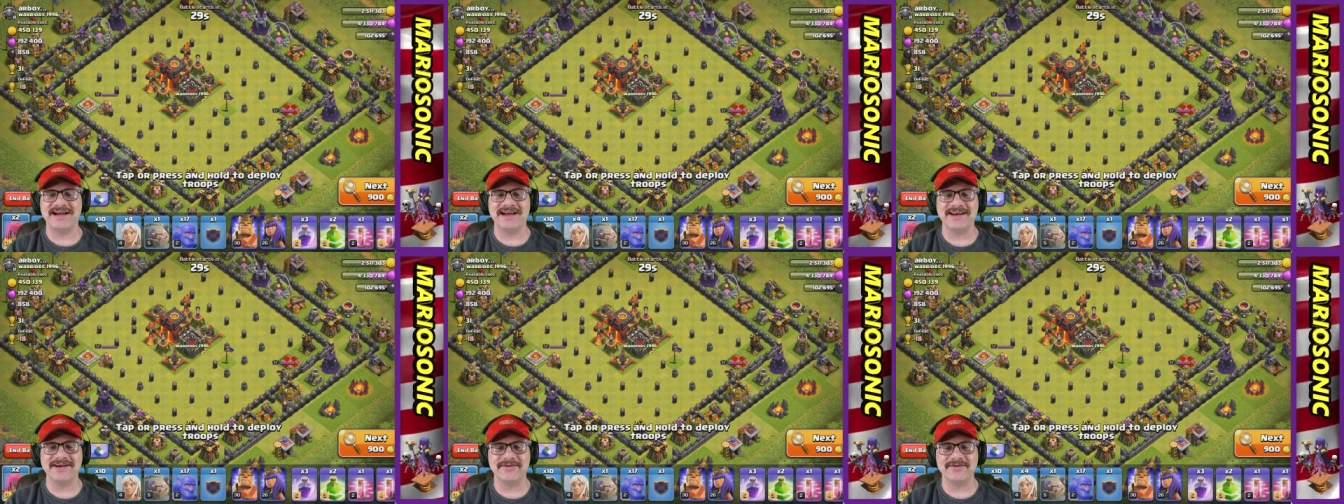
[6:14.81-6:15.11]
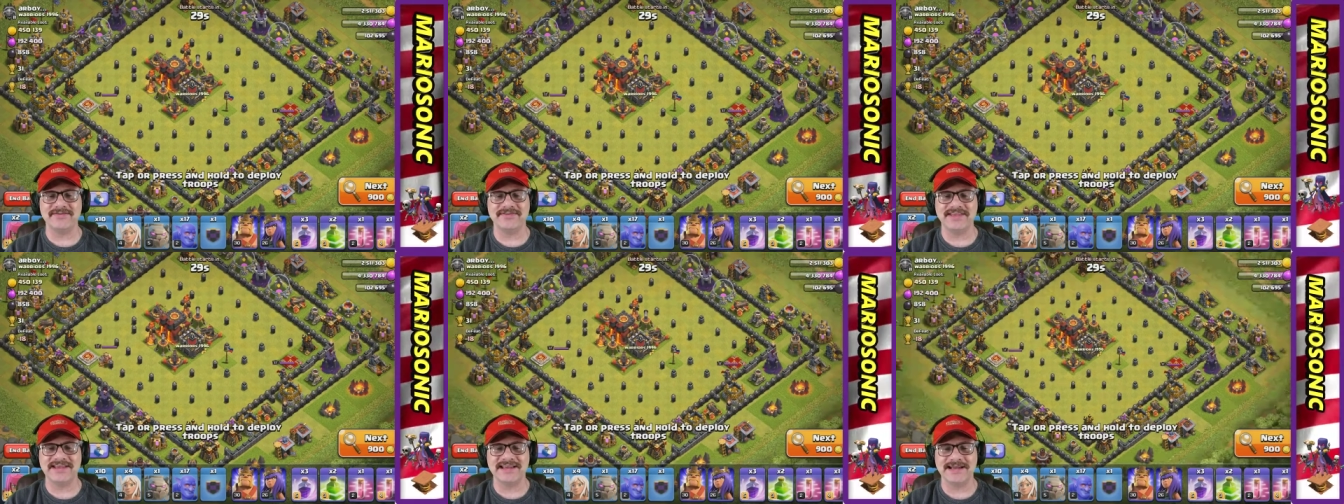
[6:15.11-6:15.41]
I
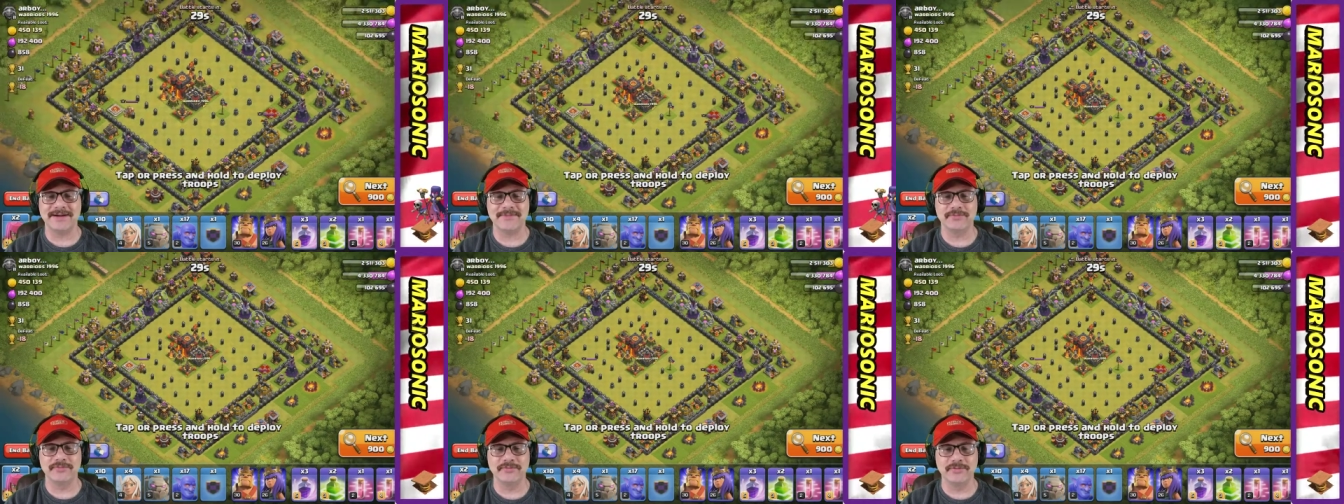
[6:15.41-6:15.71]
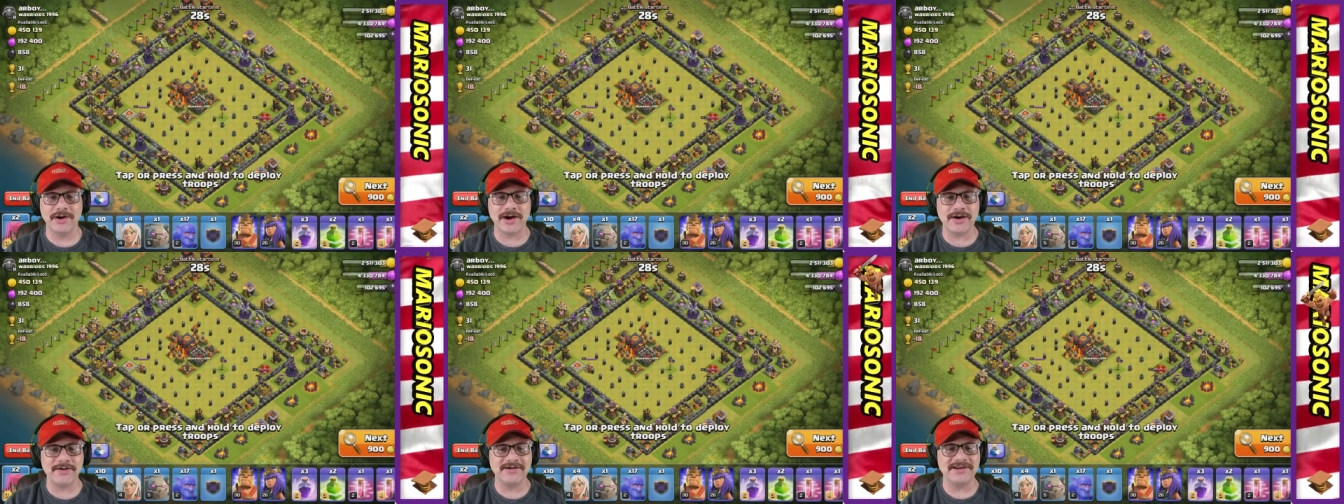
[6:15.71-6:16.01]
don't think I'm,
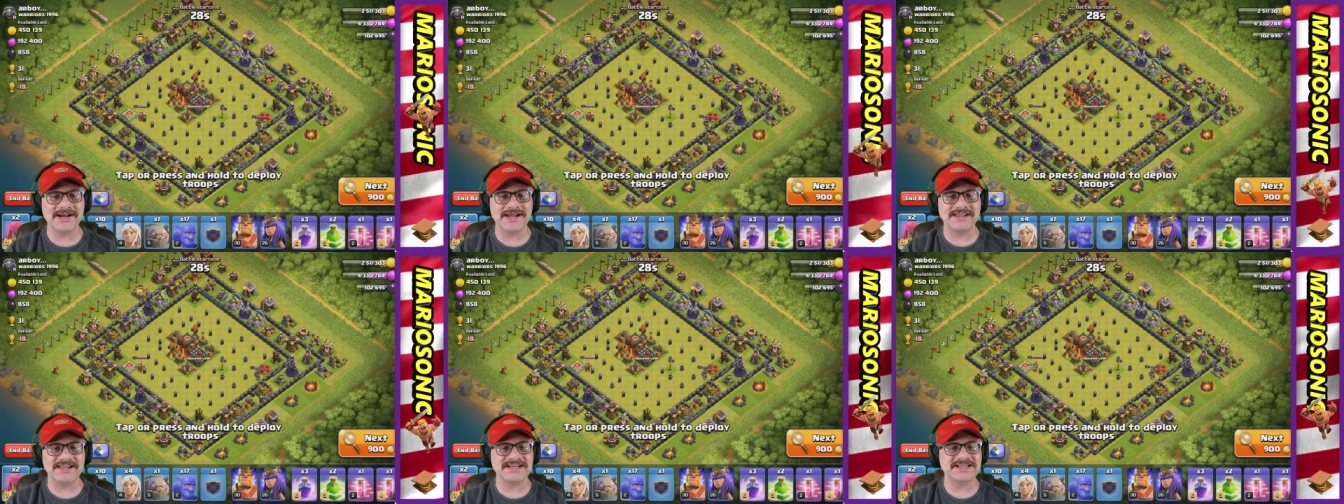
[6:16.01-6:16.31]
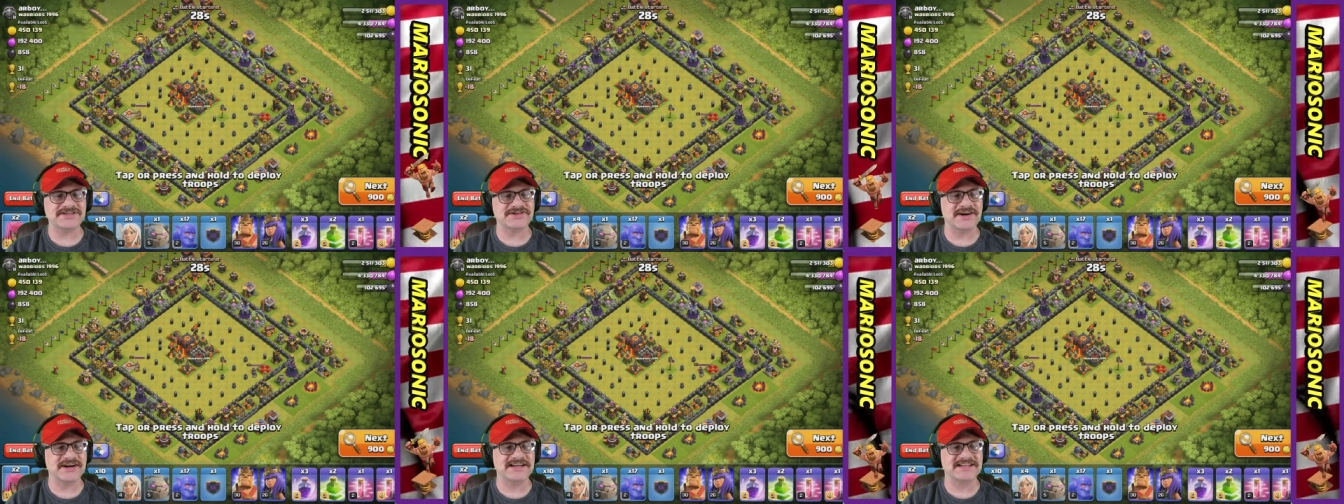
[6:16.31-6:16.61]
whoa, look at
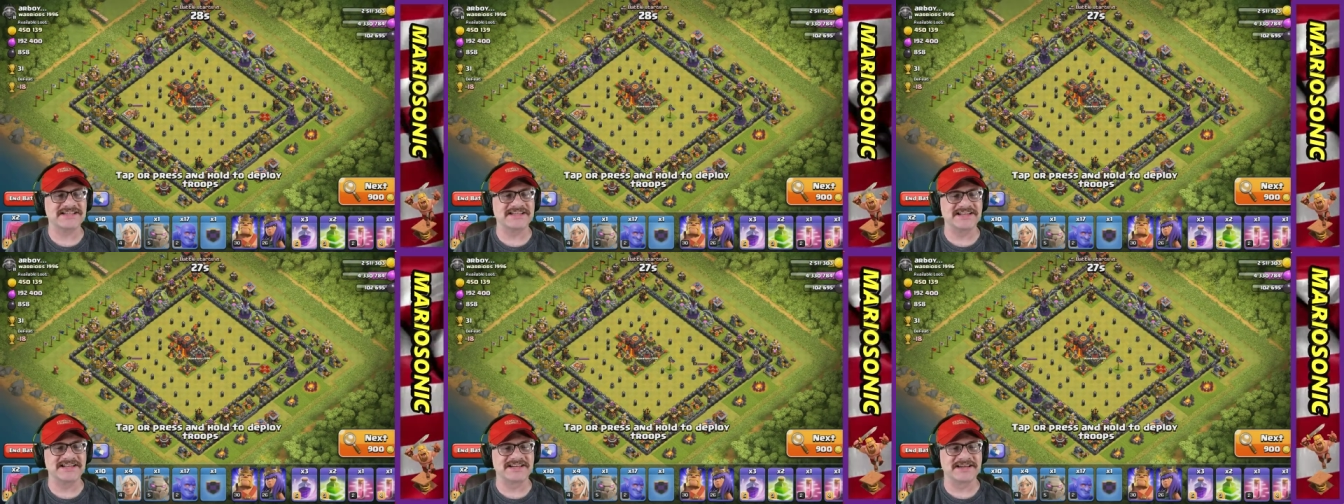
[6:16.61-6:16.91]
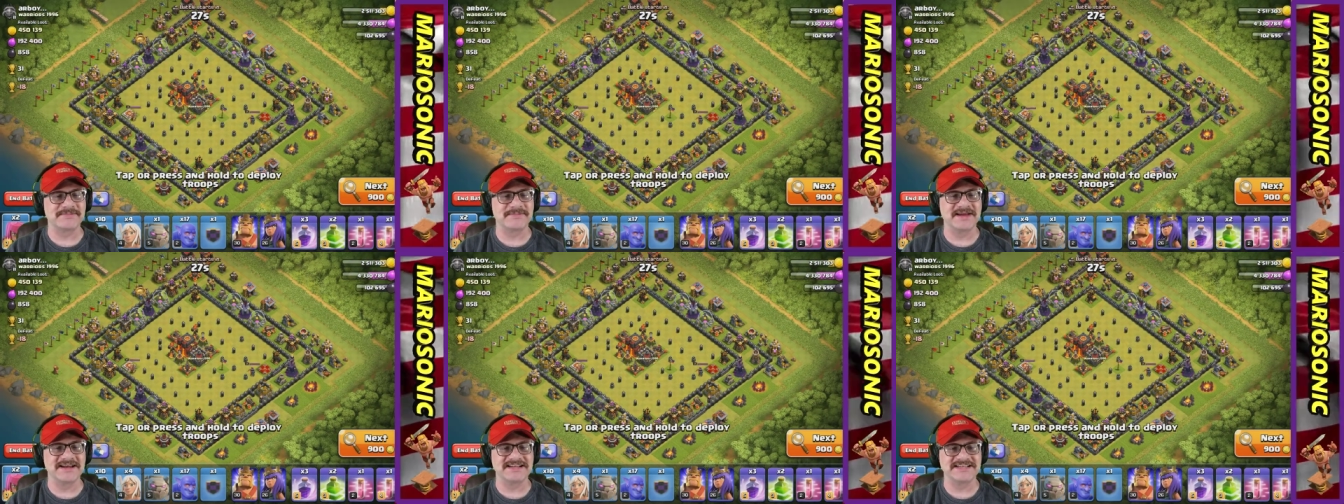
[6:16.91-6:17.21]
this crazy
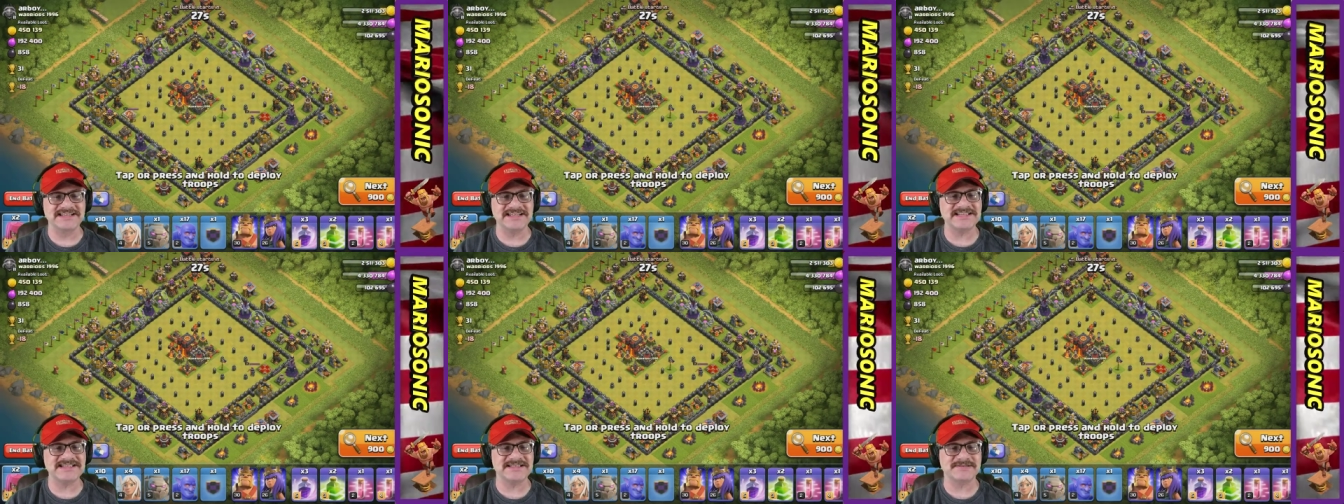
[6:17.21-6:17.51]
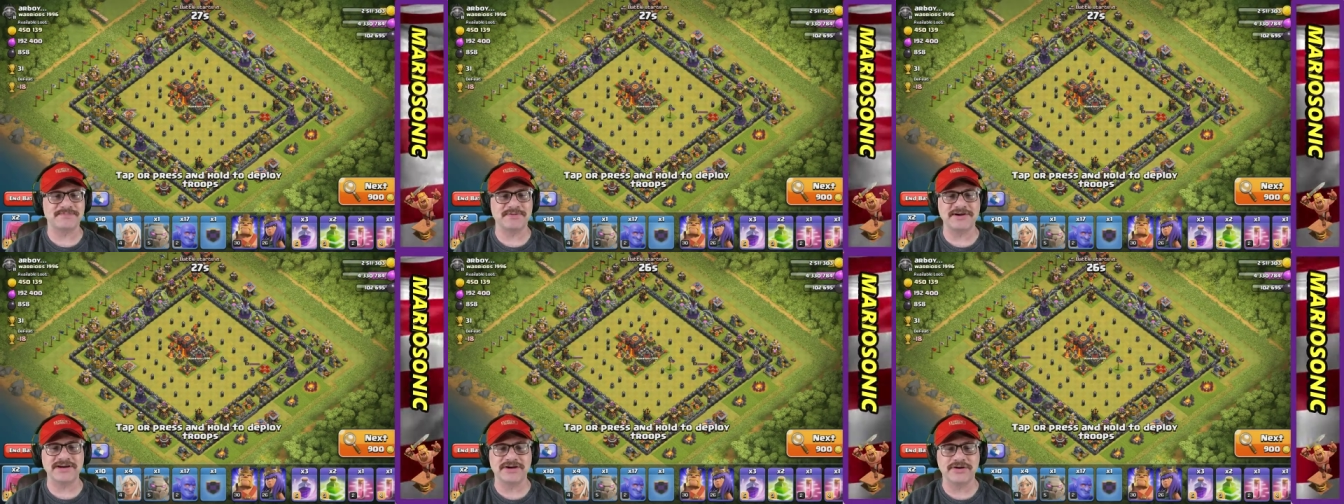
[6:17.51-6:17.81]
looking base. This is
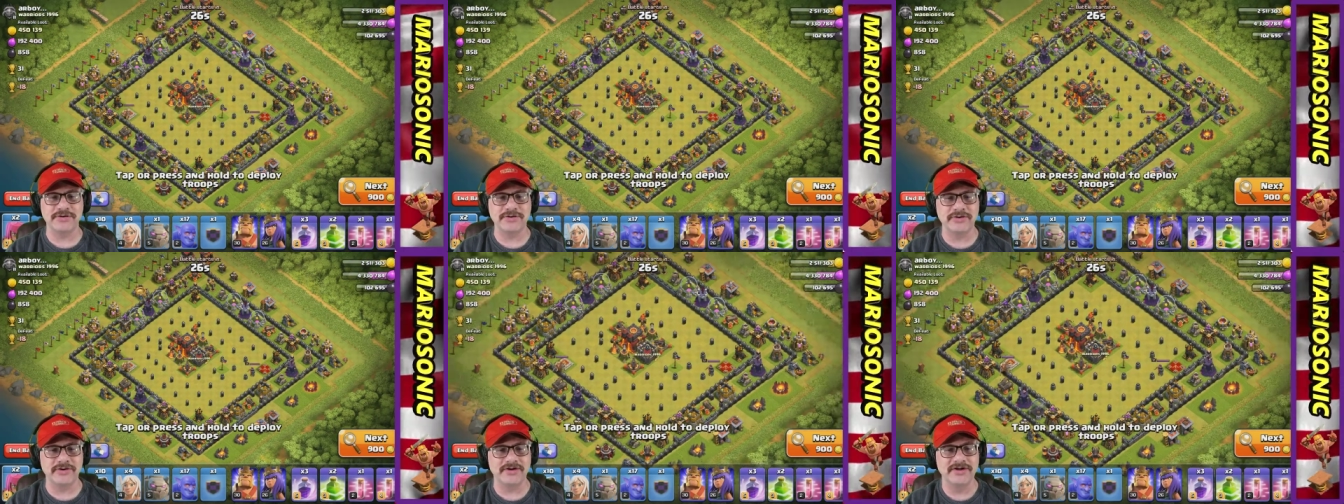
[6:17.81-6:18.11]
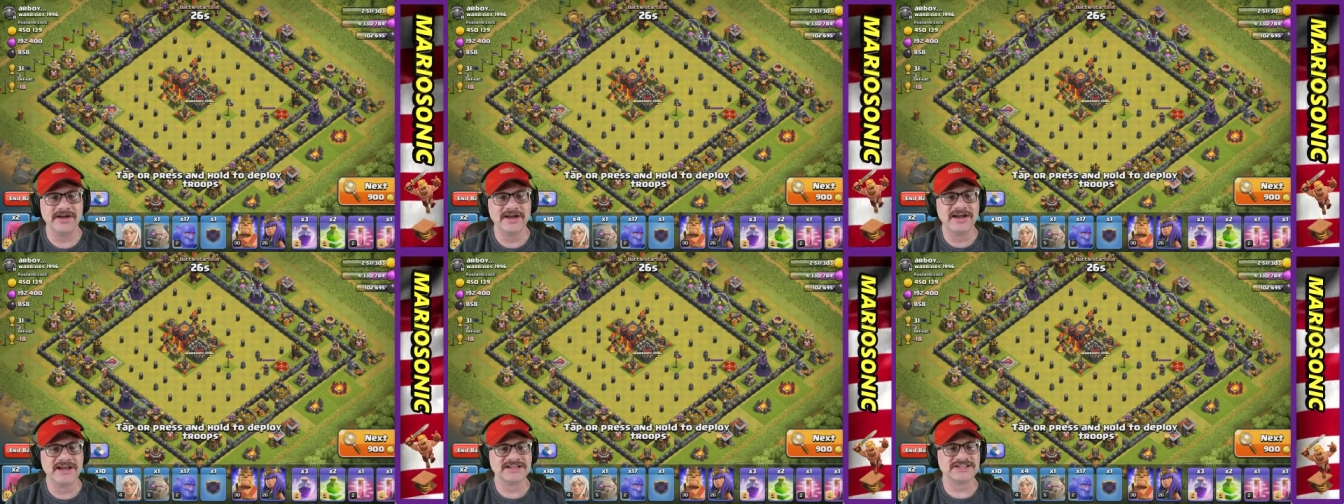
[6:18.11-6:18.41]
pretty cool.